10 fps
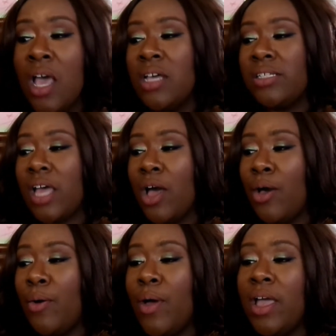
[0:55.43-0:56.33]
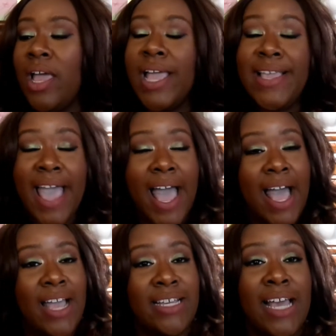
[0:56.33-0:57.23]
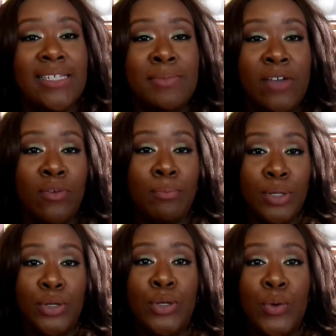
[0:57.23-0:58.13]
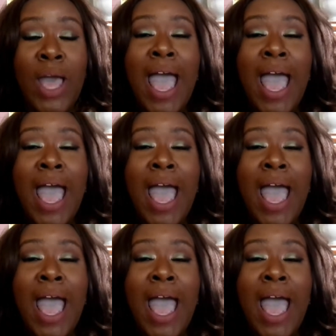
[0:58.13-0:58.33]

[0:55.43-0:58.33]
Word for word: So yeah, got some stuff from Boohoo.